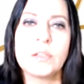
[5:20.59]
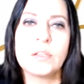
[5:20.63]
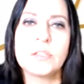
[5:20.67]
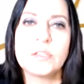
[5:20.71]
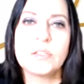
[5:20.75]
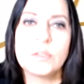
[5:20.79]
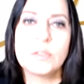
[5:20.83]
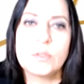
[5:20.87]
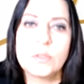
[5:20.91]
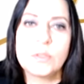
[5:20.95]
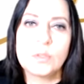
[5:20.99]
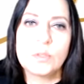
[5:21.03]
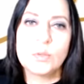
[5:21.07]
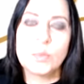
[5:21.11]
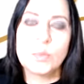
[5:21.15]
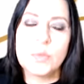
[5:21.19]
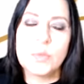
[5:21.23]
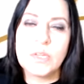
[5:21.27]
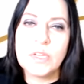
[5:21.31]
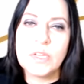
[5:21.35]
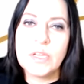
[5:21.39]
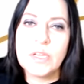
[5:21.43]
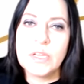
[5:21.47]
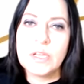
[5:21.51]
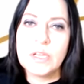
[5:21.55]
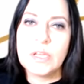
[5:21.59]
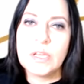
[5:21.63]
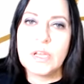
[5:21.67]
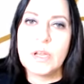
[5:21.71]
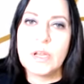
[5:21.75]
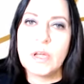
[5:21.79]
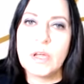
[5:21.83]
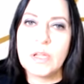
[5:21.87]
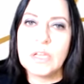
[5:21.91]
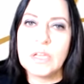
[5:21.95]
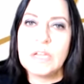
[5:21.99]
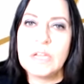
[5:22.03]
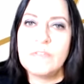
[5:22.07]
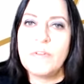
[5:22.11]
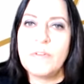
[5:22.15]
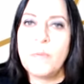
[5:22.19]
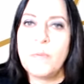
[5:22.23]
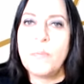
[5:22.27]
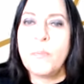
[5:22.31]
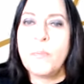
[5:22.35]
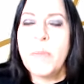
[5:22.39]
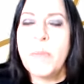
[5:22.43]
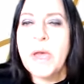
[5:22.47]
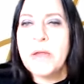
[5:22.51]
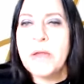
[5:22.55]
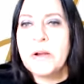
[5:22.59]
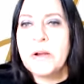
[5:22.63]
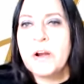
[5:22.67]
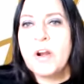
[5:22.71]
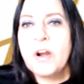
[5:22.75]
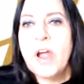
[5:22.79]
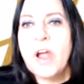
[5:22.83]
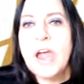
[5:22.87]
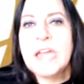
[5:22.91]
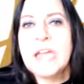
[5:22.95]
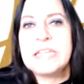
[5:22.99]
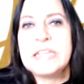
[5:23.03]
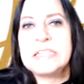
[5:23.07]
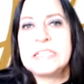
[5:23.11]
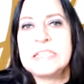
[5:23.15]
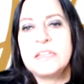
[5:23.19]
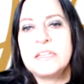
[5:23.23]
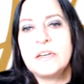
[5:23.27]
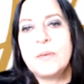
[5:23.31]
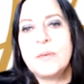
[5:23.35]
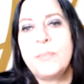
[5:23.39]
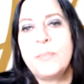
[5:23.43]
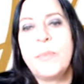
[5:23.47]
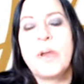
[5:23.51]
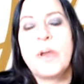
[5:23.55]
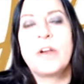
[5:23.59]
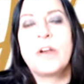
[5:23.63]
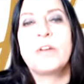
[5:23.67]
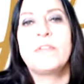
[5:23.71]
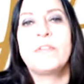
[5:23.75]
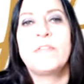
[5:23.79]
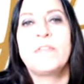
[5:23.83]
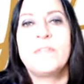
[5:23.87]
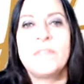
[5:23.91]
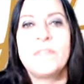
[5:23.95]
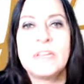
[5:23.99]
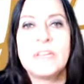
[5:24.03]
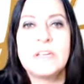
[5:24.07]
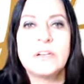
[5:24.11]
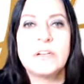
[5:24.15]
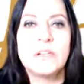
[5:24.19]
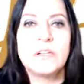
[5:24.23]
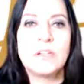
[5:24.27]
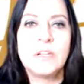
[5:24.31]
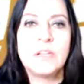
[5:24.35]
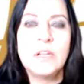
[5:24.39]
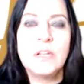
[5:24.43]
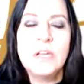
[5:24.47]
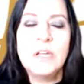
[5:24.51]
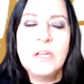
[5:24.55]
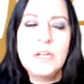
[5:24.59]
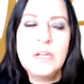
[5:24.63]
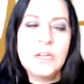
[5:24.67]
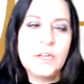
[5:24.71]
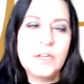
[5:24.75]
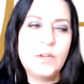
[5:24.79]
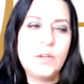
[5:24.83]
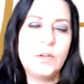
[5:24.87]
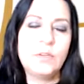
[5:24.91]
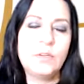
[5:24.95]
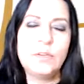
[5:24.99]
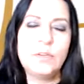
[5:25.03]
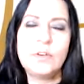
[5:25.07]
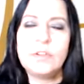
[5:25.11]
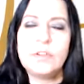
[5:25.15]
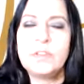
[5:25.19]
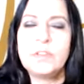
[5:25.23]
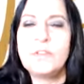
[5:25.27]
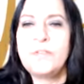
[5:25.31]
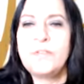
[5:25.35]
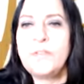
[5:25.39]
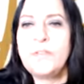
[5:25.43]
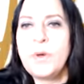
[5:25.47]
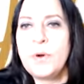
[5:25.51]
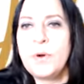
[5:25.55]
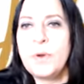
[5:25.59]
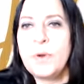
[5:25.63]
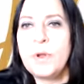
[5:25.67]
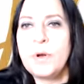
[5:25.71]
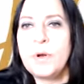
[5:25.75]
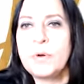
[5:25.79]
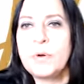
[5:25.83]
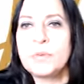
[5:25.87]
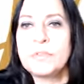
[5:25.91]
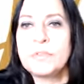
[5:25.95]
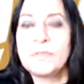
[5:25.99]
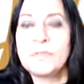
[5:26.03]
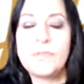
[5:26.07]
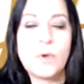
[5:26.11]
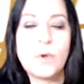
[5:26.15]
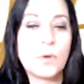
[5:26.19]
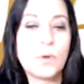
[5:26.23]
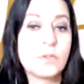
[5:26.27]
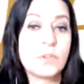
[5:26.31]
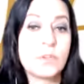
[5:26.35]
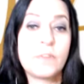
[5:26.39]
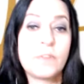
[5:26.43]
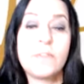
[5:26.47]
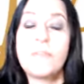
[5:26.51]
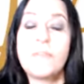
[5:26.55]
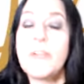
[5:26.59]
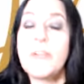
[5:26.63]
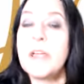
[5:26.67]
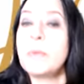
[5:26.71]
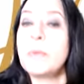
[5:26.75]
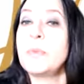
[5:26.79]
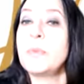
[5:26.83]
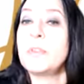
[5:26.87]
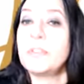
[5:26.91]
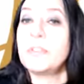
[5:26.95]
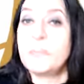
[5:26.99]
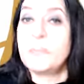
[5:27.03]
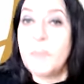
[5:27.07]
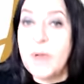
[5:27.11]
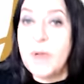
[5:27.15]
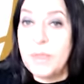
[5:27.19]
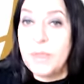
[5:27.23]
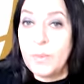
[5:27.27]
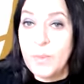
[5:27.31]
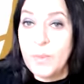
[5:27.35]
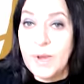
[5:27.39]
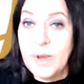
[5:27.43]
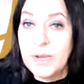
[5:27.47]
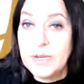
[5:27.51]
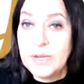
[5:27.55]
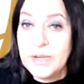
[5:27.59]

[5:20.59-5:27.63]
So to really get an even better idea, better feel, you can look at the photos. Photos are fabulous, by the way.